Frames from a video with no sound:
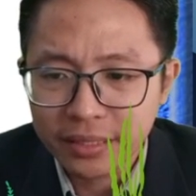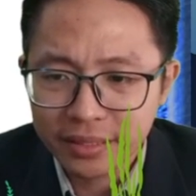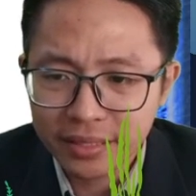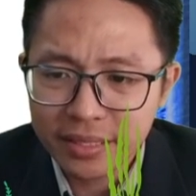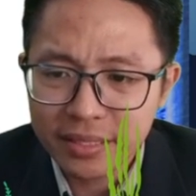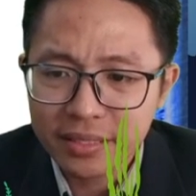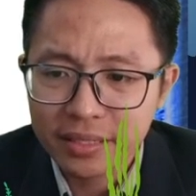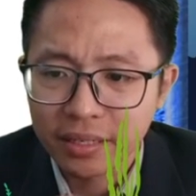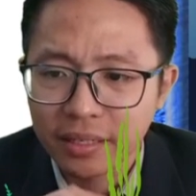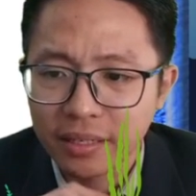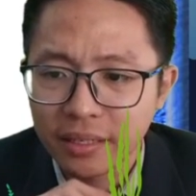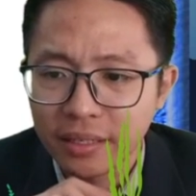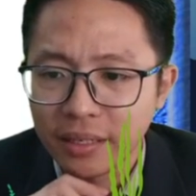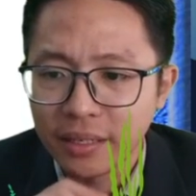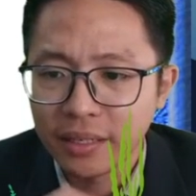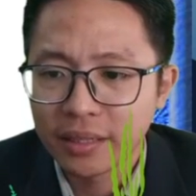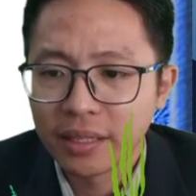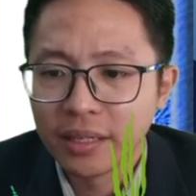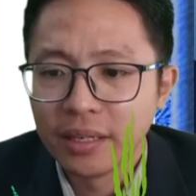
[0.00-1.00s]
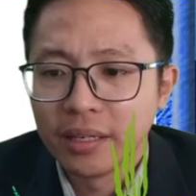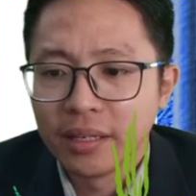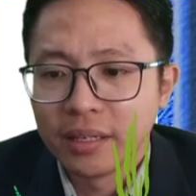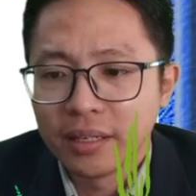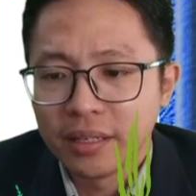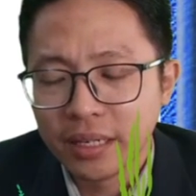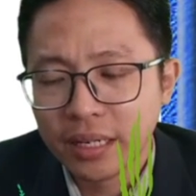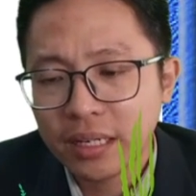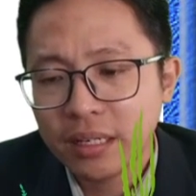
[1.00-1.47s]
this circuit,
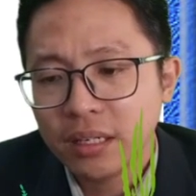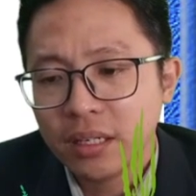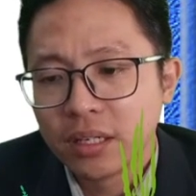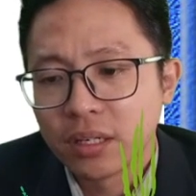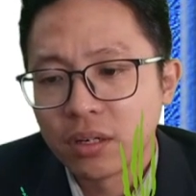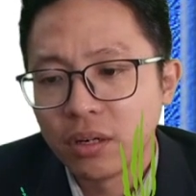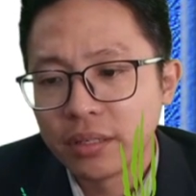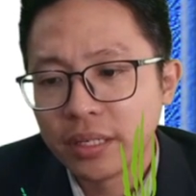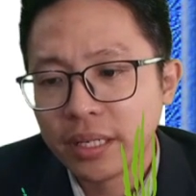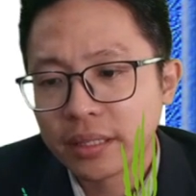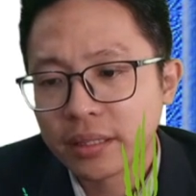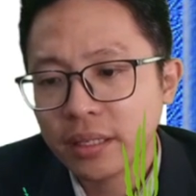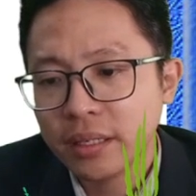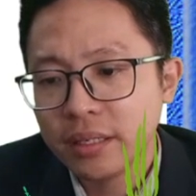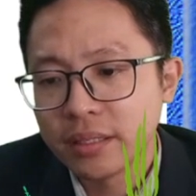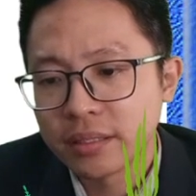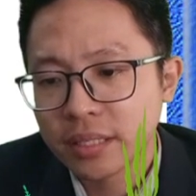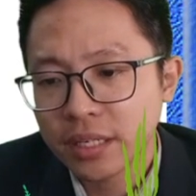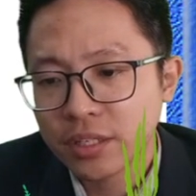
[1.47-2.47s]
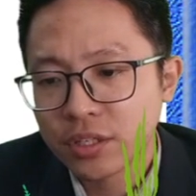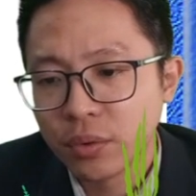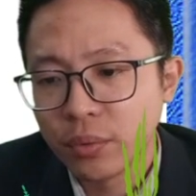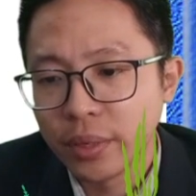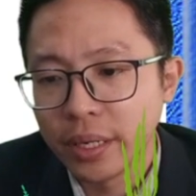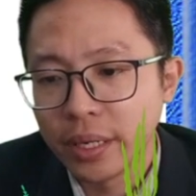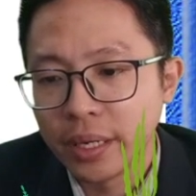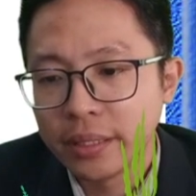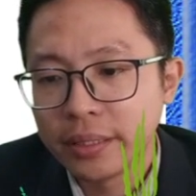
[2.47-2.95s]
yeah, connected in such a
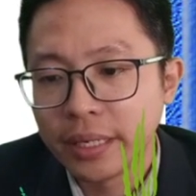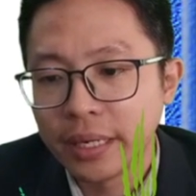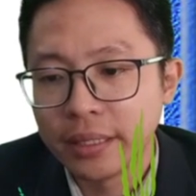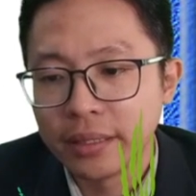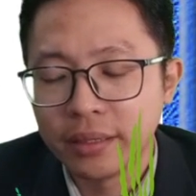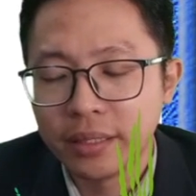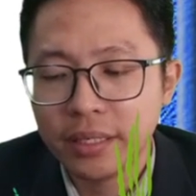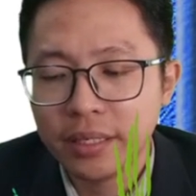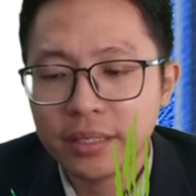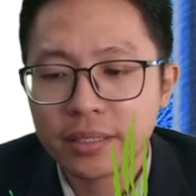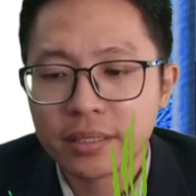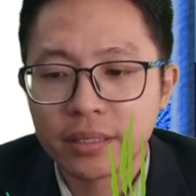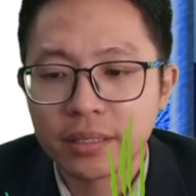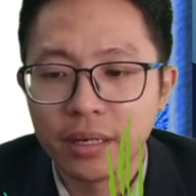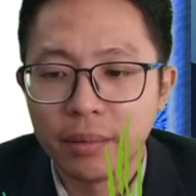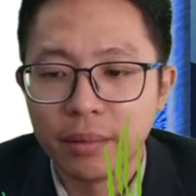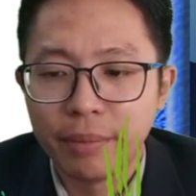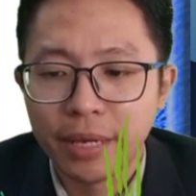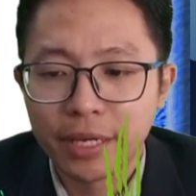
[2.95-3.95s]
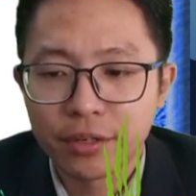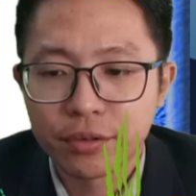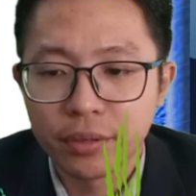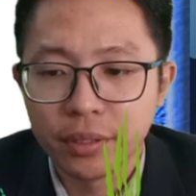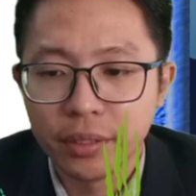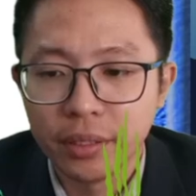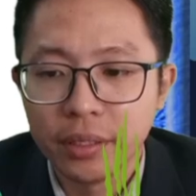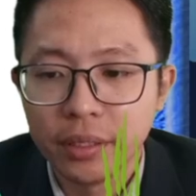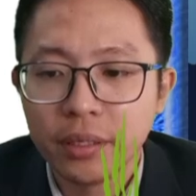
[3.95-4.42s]
way that this
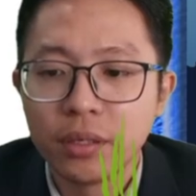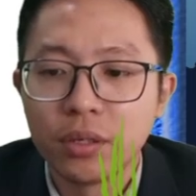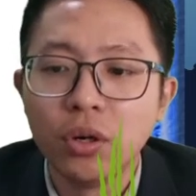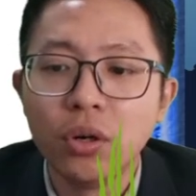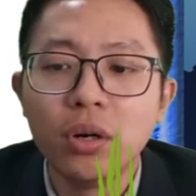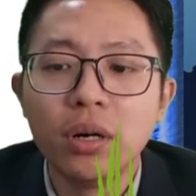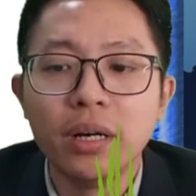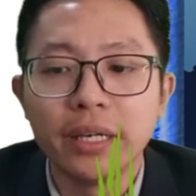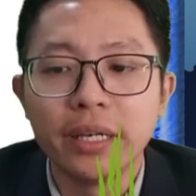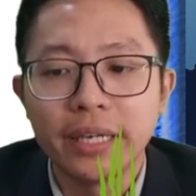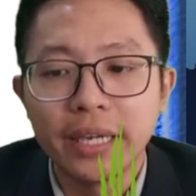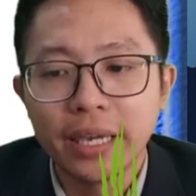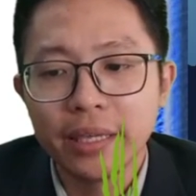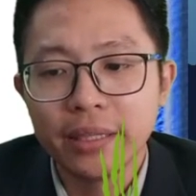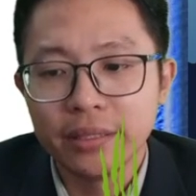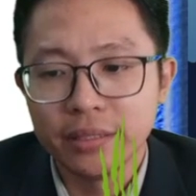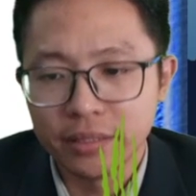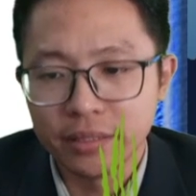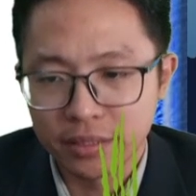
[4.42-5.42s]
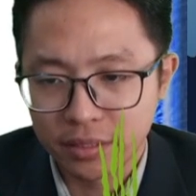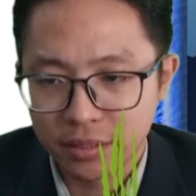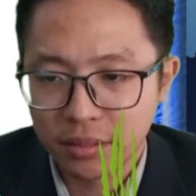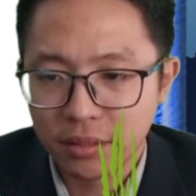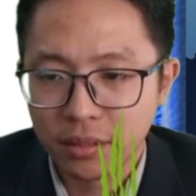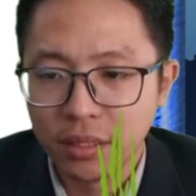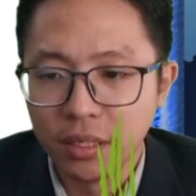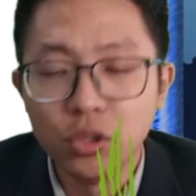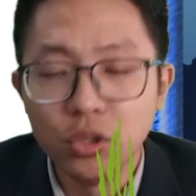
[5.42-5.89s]
battery go against
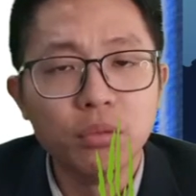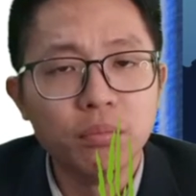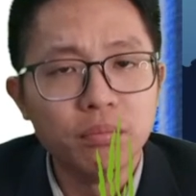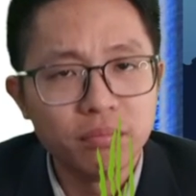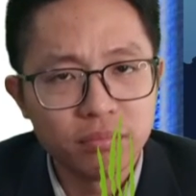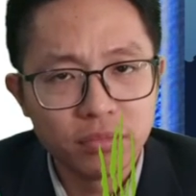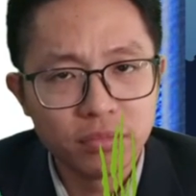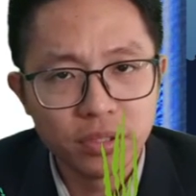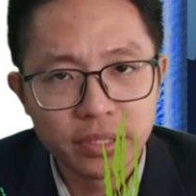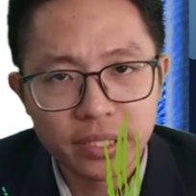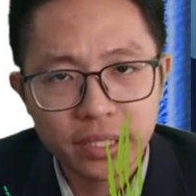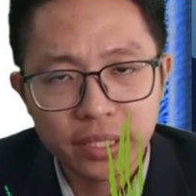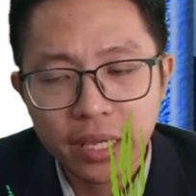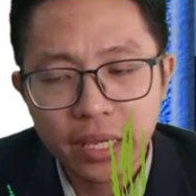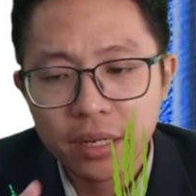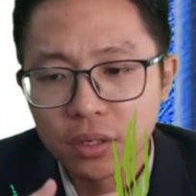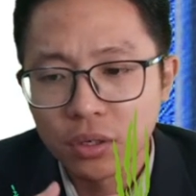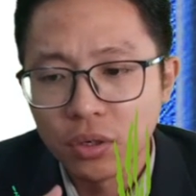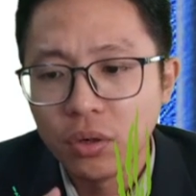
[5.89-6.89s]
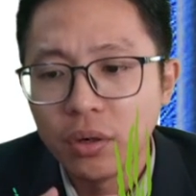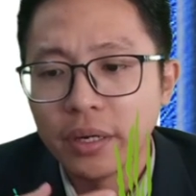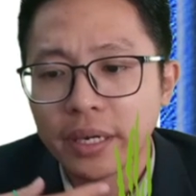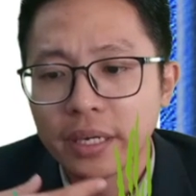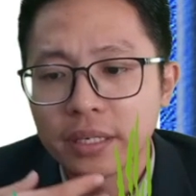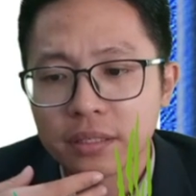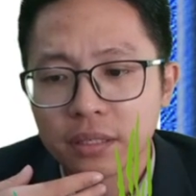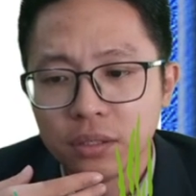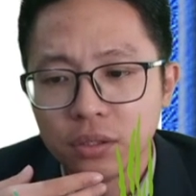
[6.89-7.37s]
the loop. You see that? Go
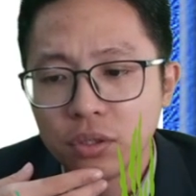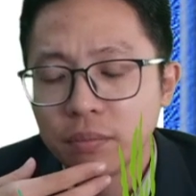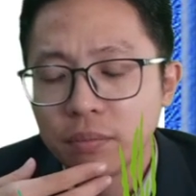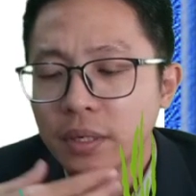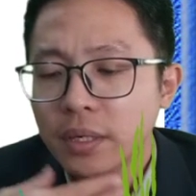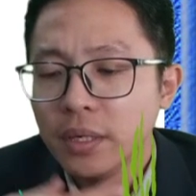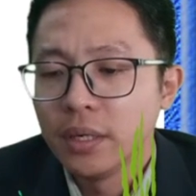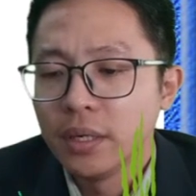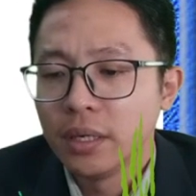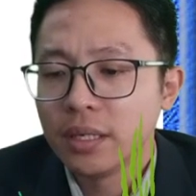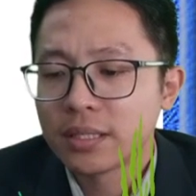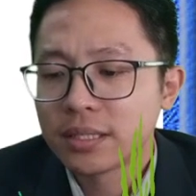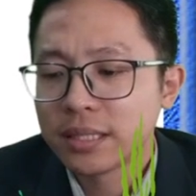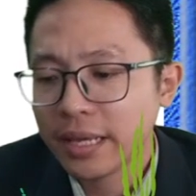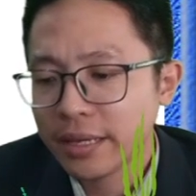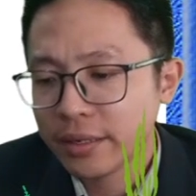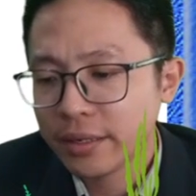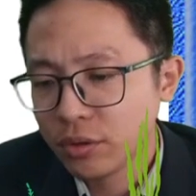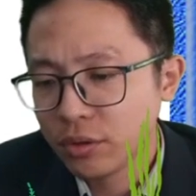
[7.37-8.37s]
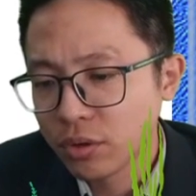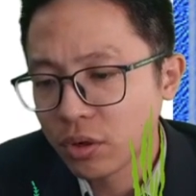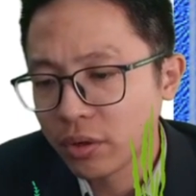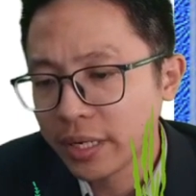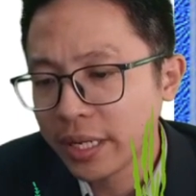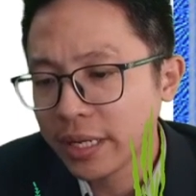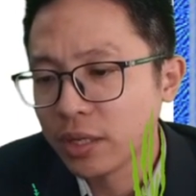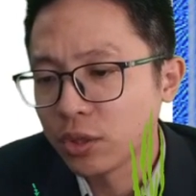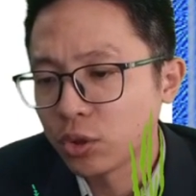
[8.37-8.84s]
against the loop. It's like you
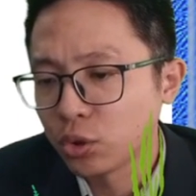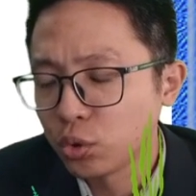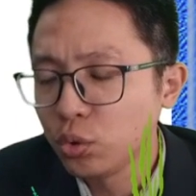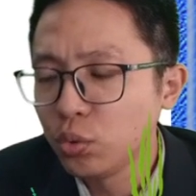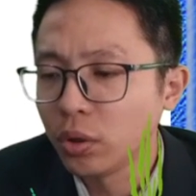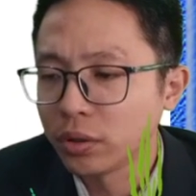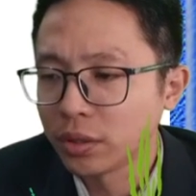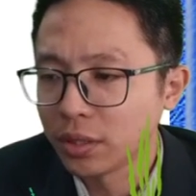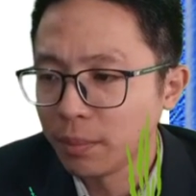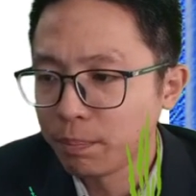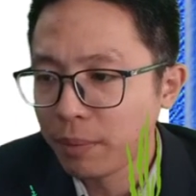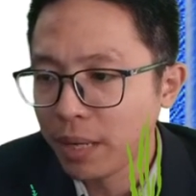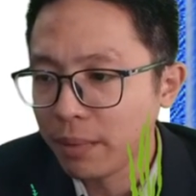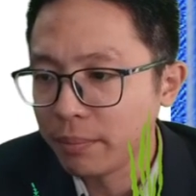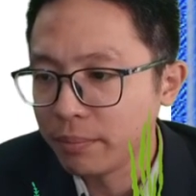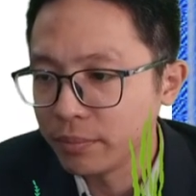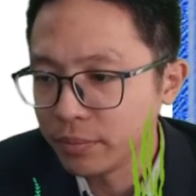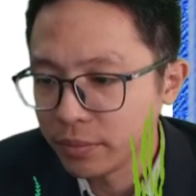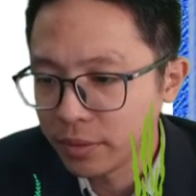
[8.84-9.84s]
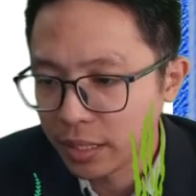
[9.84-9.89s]
connect a two water pump.